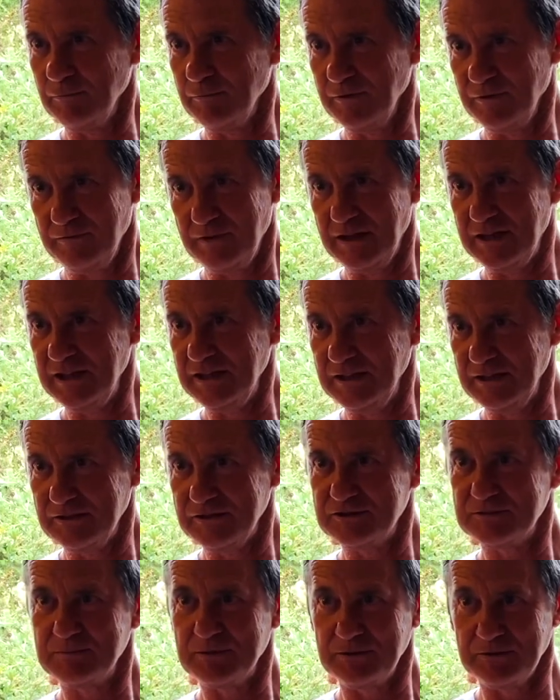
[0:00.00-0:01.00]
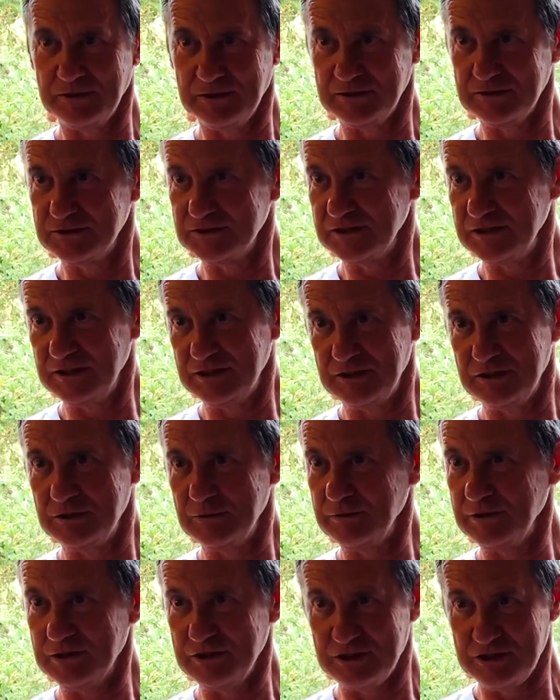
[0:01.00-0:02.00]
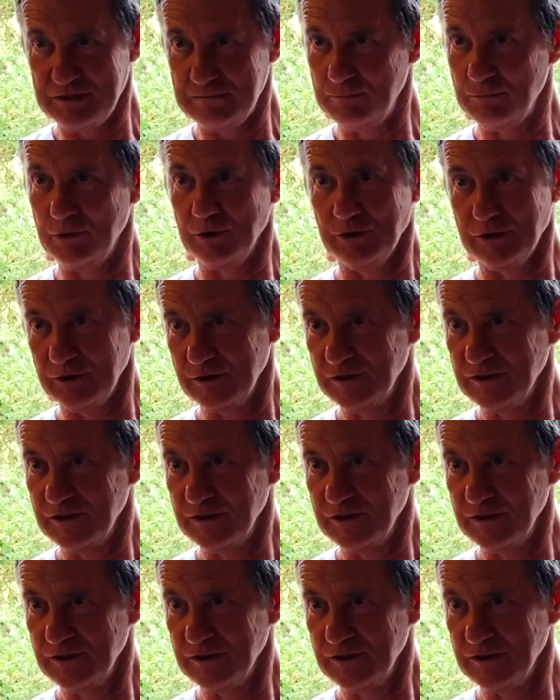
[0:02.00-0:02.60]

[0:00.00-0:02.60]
with any experience in doing gym work,